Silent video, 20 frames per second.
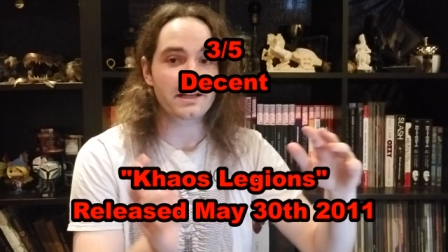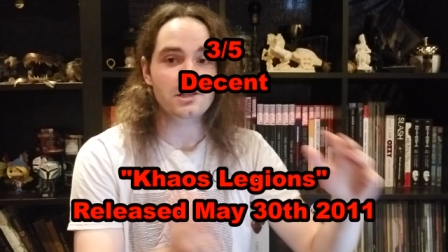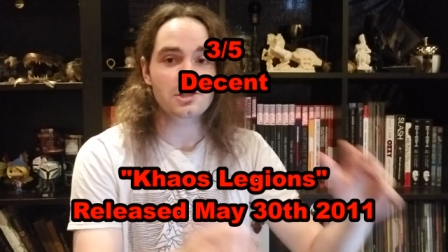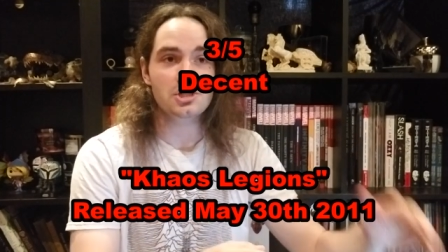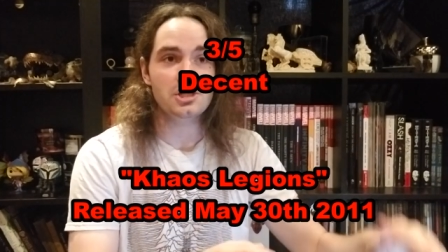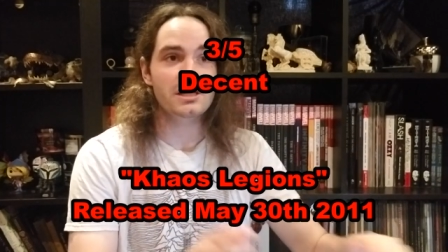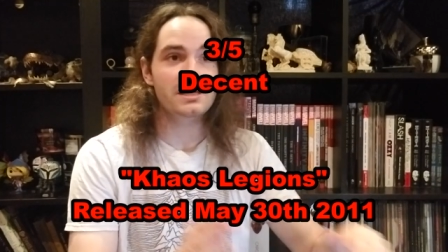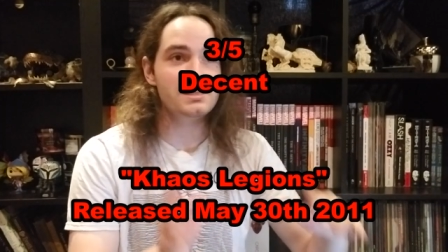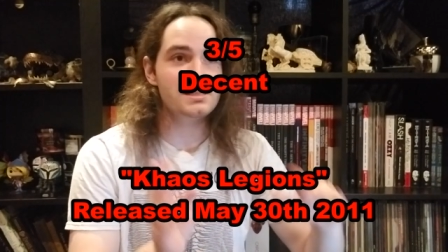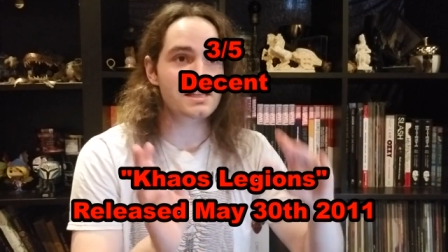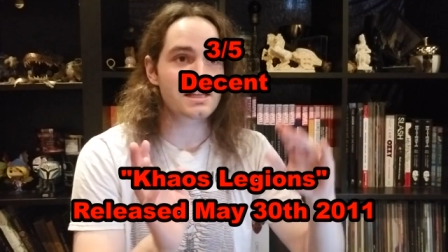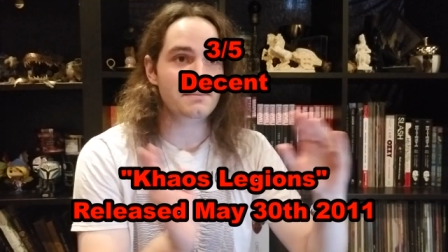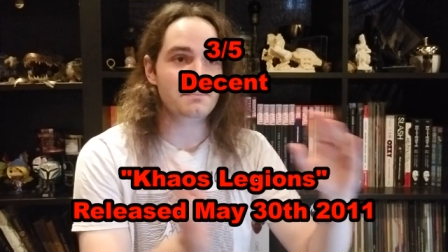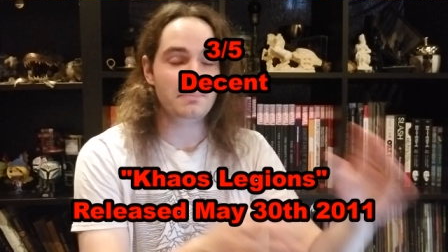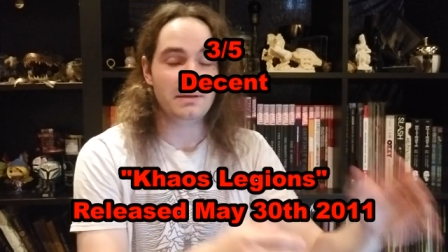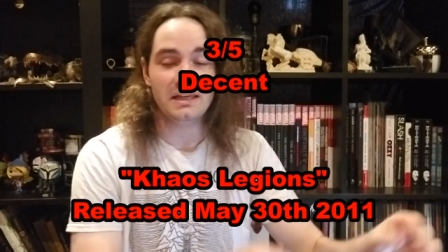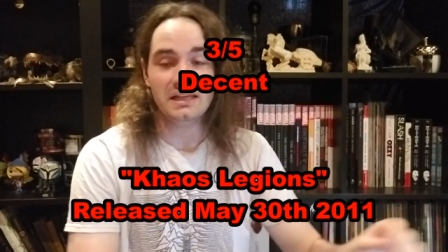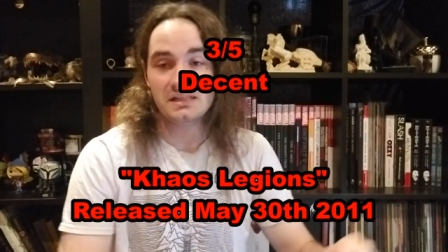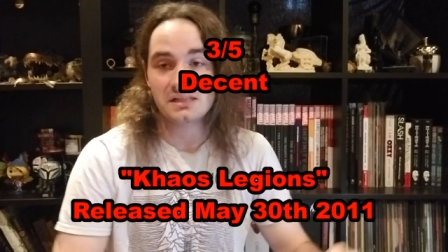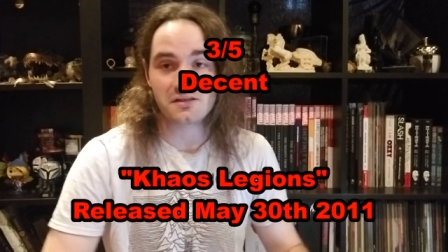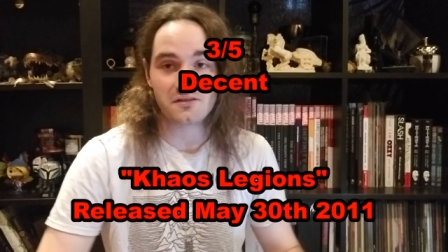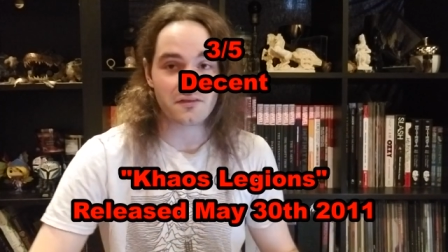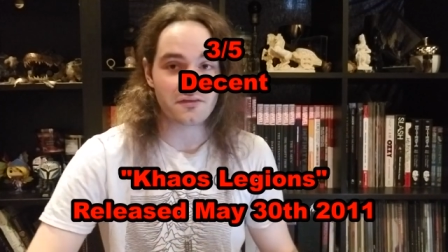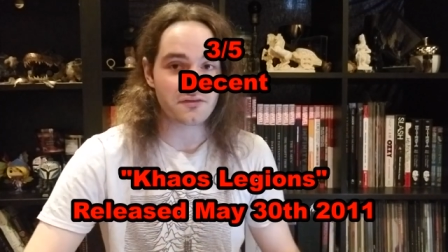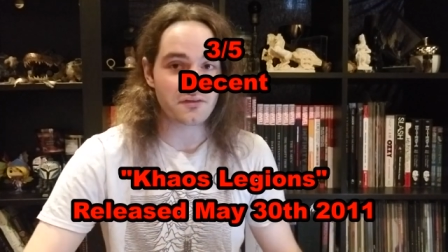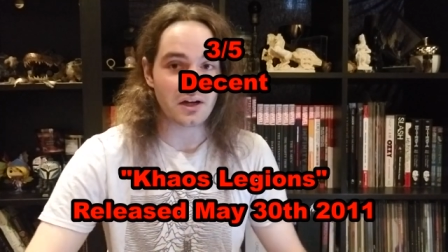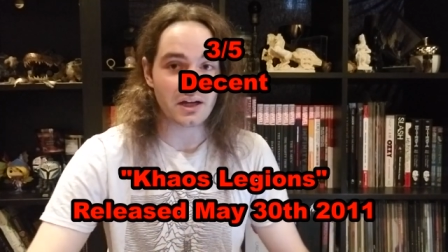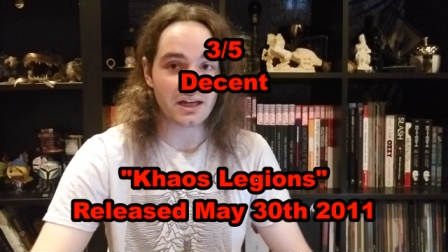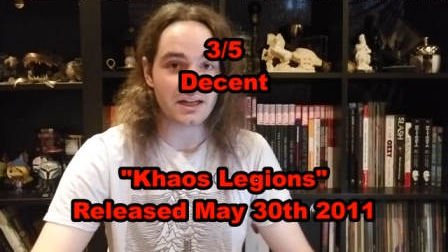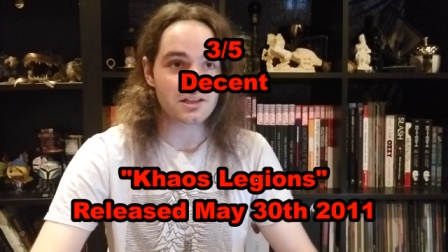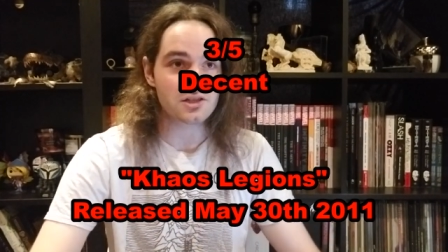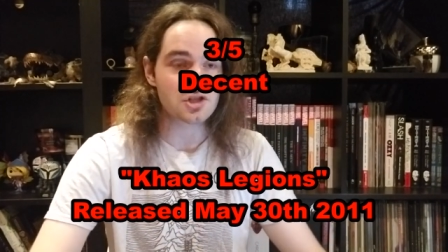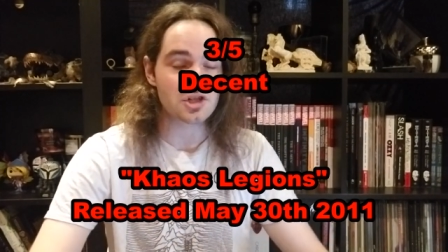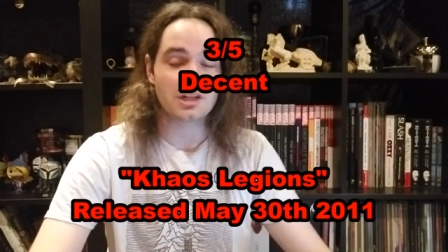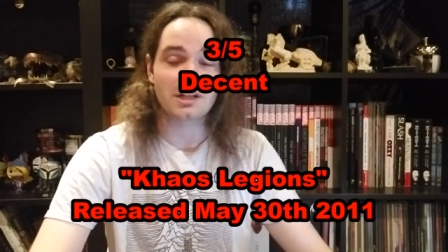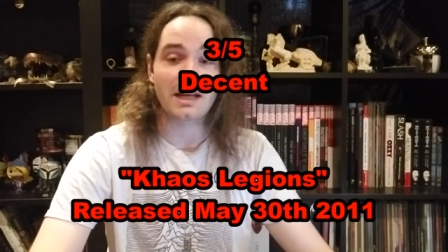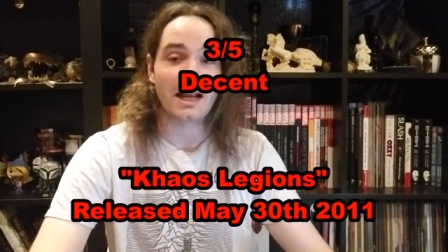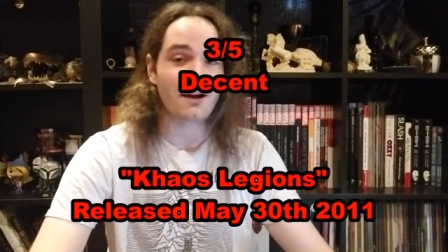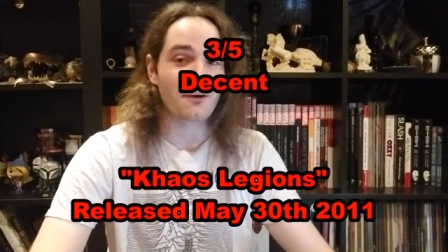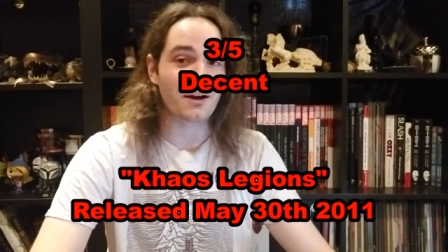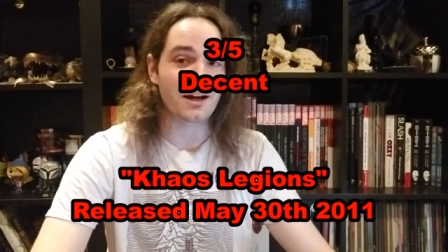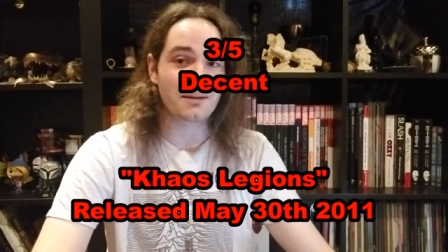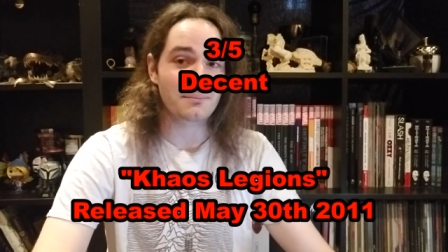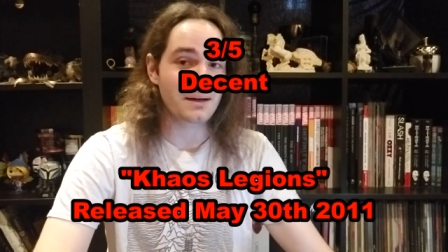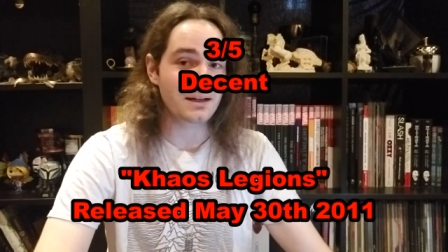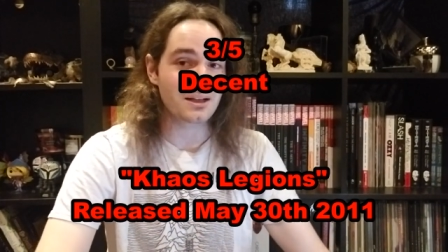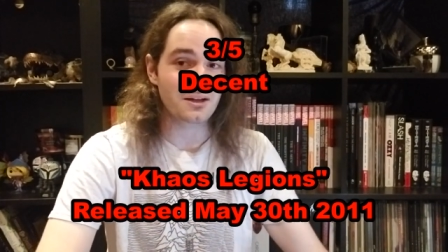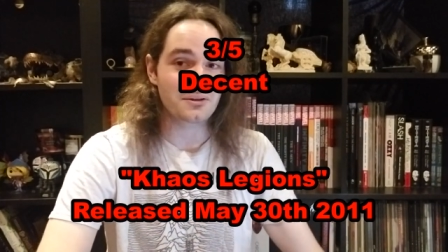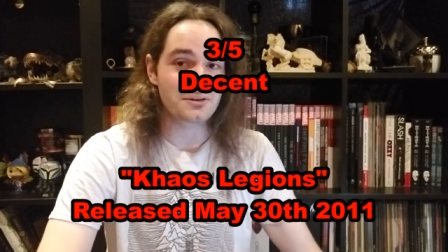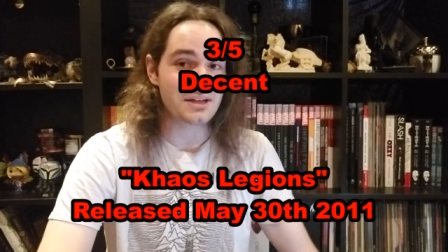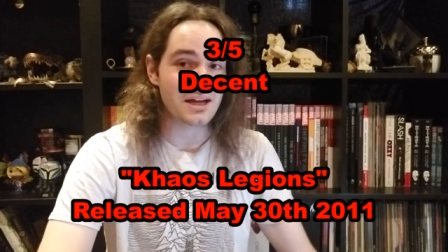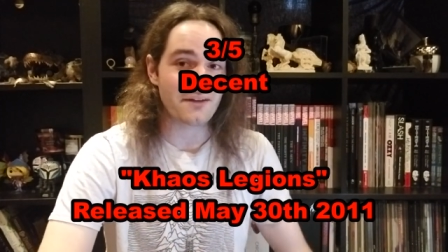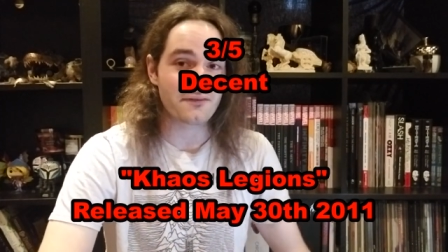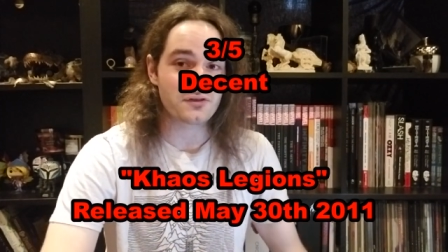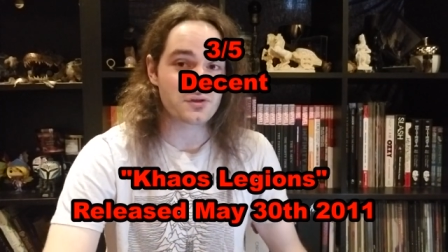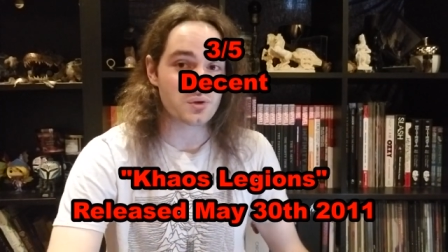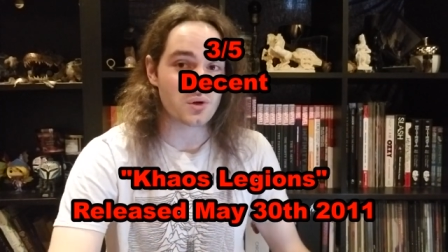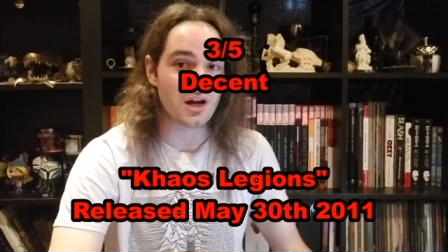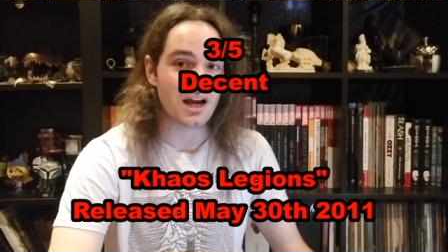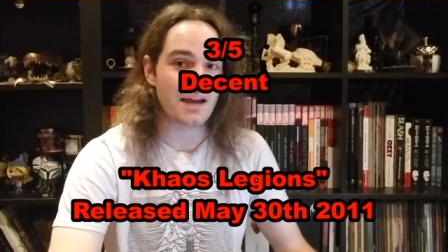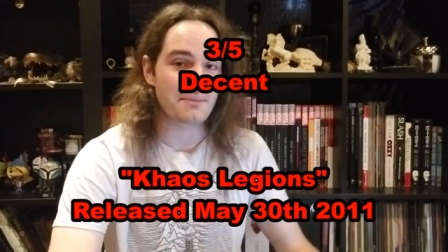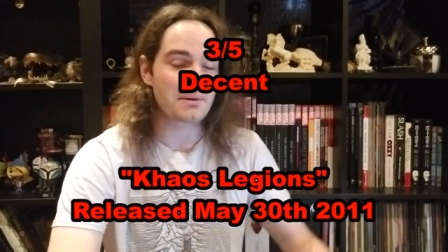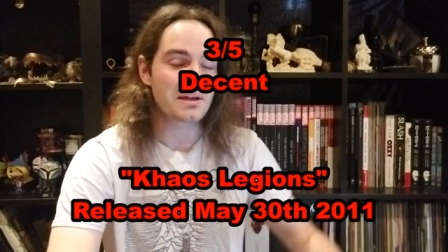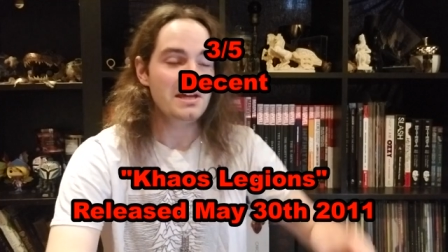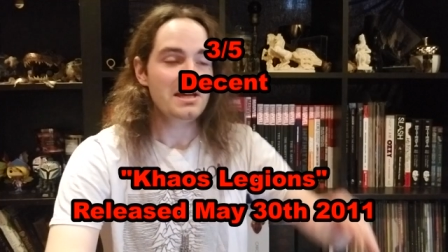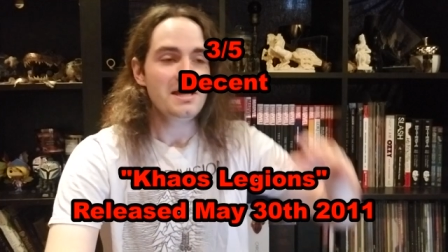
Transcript: cheesy piece of fucking generic melodeath tripe.